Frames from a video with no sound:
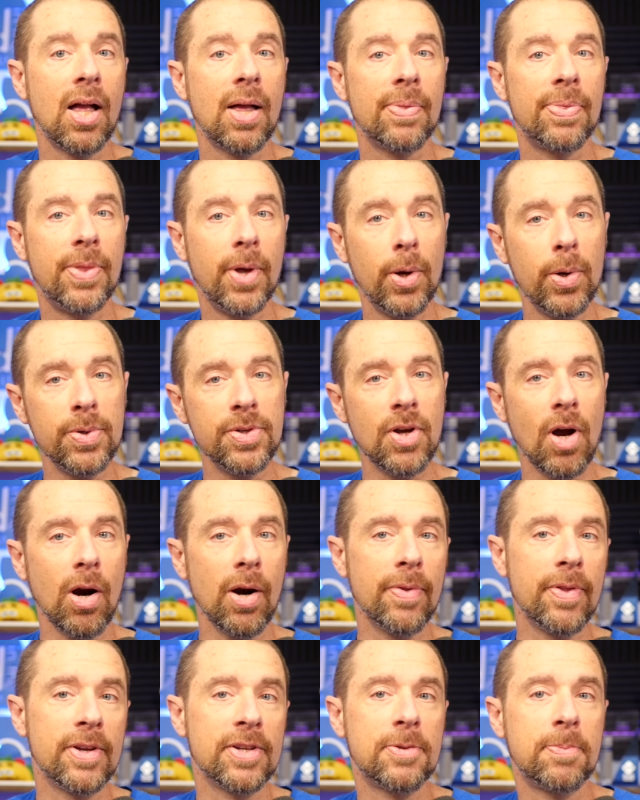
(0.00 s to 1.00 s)
Those
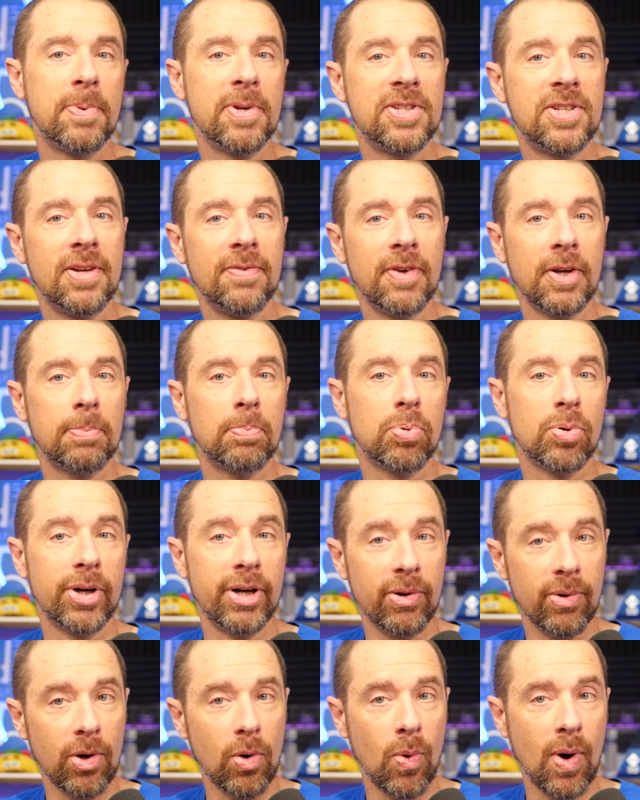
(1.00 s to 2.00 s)
are the specific pre
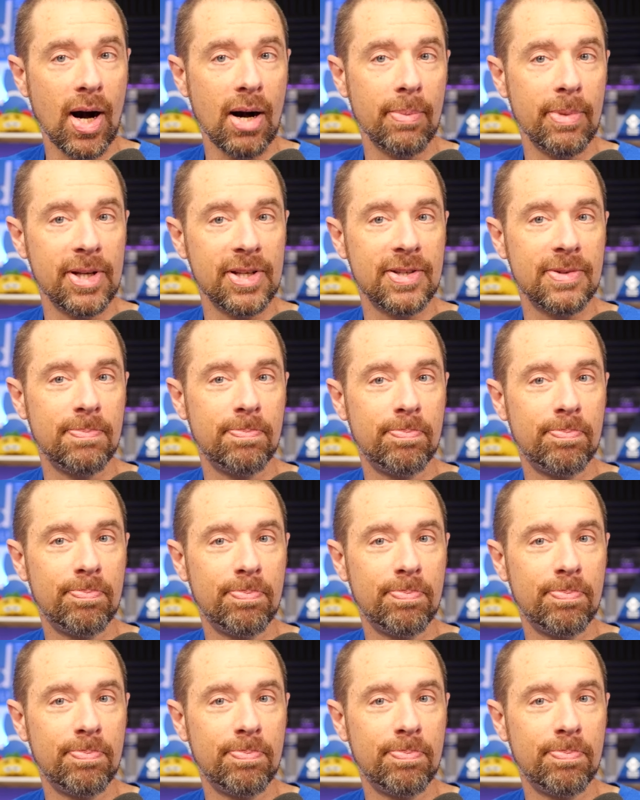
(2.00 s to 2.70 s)
requirements,